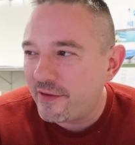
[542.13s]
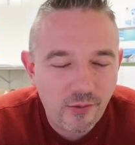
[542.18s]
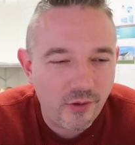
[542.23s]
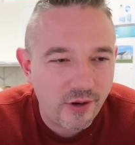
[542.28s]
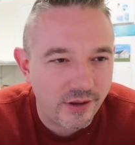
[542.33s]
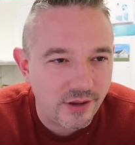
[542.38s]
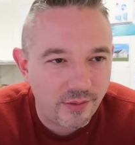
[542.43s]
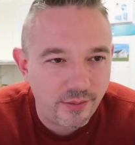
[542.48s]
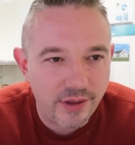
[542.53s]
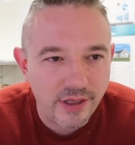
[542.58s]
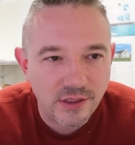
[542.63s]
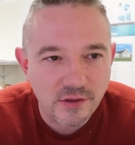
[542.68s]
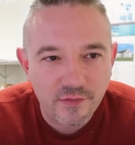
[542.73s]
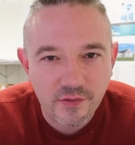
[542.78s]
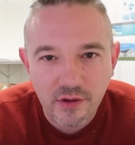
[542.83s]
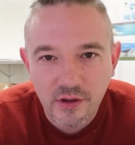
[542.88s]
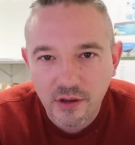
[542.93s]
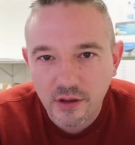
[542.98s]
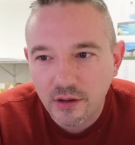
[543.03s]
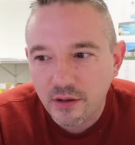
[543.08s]
We want the best
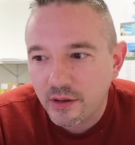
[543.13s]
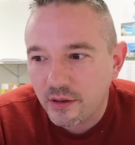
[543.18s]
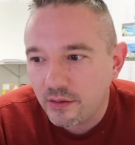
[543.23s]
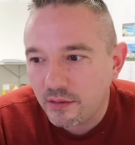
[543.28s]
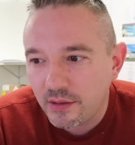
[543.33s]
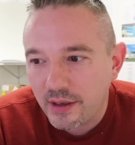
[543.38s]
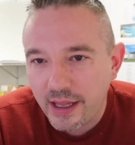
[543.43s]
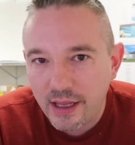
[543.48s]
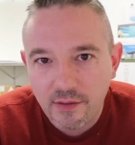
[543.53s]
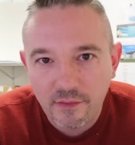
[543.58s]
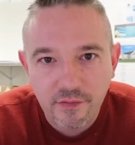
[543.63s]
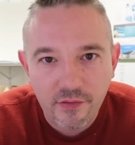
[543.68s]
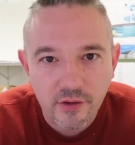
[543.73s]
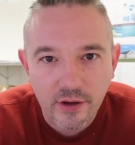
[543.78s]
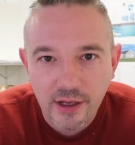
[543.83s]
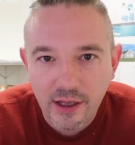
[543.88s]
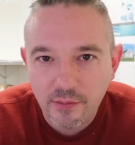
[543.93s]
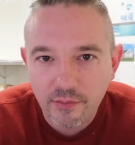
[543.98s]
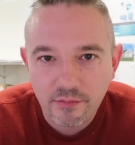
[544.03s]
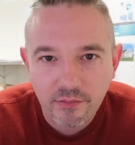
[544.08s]
for her and, and for
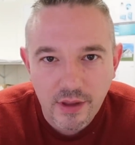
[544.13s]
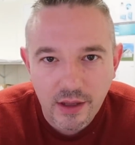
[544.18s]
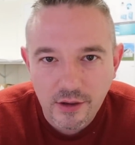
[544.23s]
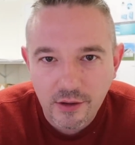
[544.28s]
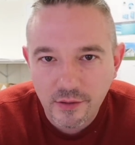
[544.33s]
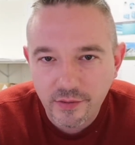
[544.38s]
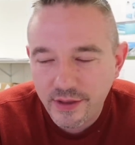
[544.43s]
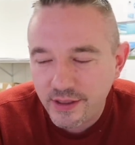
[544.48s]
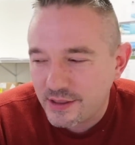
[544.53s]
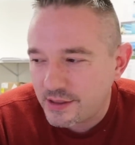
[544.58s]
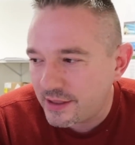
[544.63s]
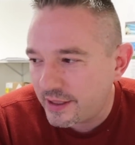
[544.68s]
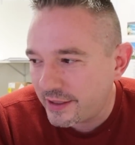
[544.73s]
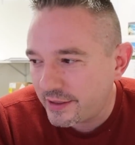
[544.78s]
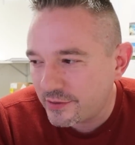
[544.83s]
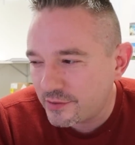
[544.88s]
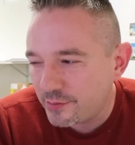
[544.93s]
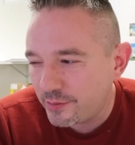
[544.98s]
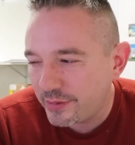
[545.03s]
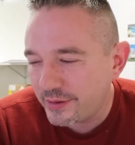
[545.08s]
him and all these
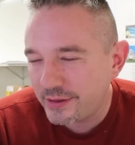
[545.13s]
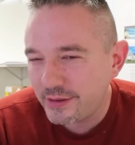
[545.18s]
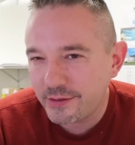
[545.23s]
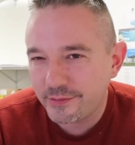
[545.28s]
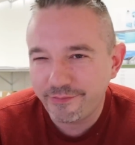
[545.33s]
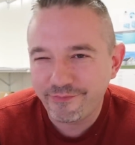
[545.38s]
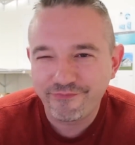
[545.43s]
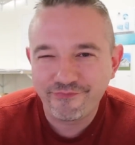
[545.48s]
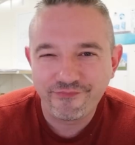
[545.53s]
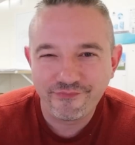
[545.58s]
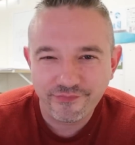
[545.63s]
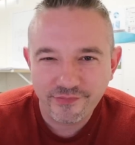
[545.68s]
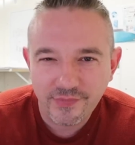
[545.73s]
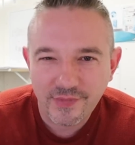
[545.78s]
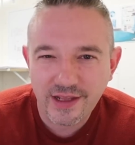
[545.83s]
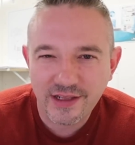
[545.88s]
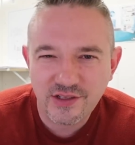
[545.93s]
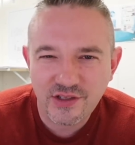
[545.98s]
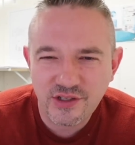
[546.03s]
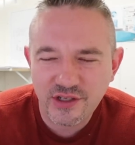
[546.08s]
things, but
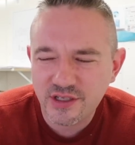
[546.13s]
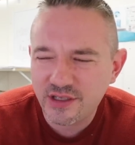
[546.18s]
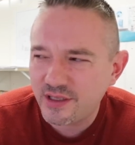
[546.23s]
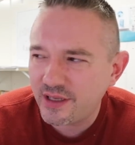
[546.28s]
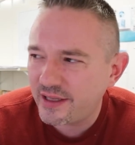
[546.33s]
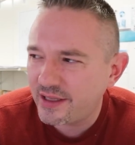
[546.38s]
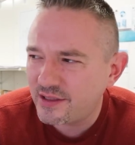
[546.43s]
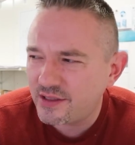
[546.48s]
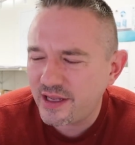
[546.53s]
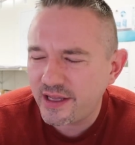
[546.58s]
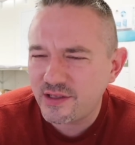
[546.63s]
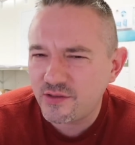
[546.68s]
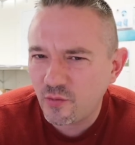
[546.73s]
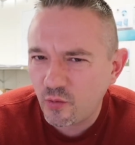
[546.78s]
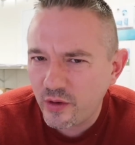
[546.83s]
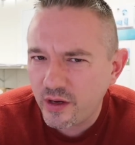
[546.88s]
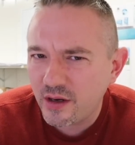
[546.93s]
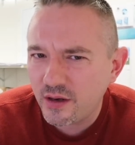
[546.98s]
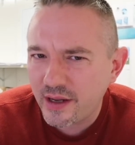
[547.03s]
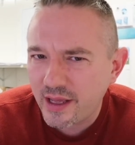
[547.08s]
it's just it's,
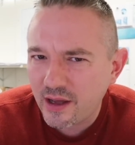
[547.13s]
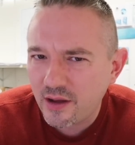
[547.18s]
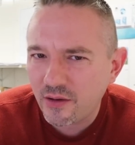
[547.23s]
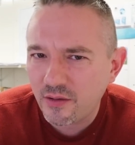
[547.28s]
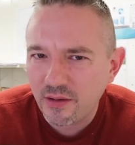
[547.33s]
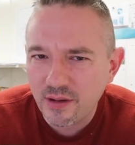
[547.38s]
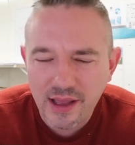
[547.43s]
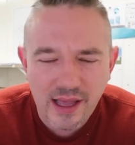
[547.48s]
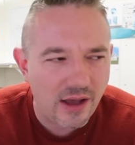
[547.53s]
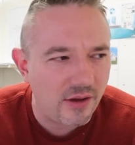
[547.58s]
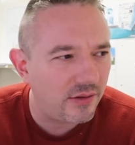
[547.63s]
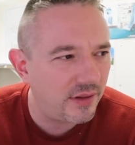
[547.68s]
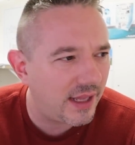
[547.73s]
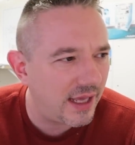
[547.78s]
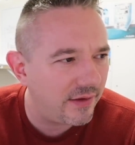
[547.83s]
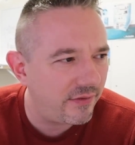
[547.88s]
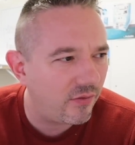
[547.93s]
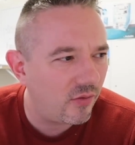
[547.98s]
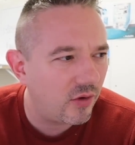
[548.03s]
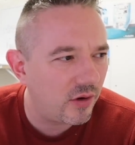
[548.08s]
it's weird how how
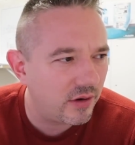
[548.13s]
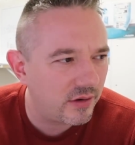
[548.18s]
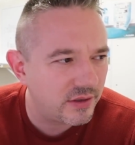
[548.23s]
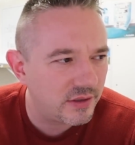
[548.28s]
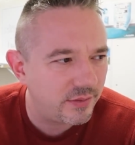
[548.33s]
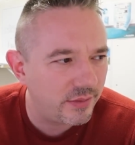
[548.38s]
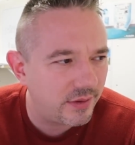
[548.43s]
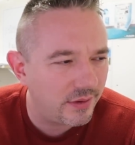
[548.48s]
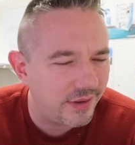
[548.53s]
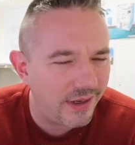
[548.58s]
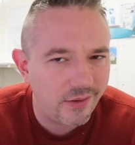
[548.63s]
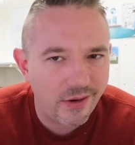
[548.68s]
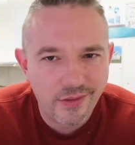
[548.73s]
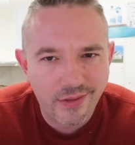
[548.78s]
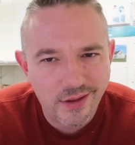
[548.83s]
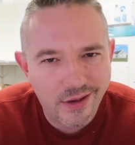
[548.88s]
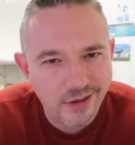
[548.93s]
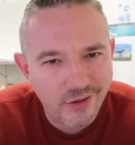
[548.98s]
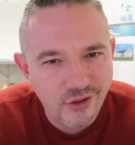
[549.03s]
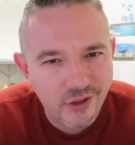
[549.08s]
life works. But anyway, I
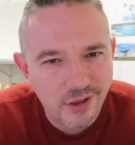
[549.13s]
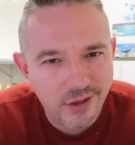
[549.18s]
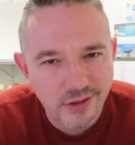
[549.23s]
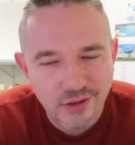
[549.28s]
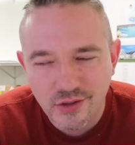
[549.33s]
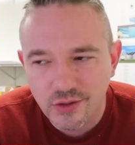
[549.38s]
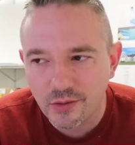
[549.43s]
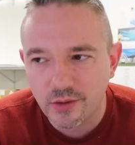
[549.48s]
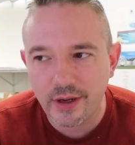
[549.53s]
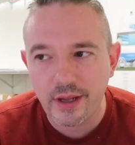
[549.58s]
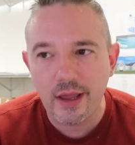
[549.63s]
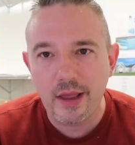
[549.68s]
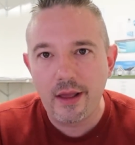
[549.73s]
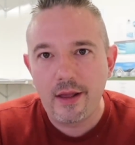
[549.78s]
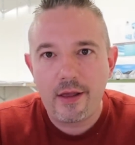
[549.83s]
thought I'd share that story.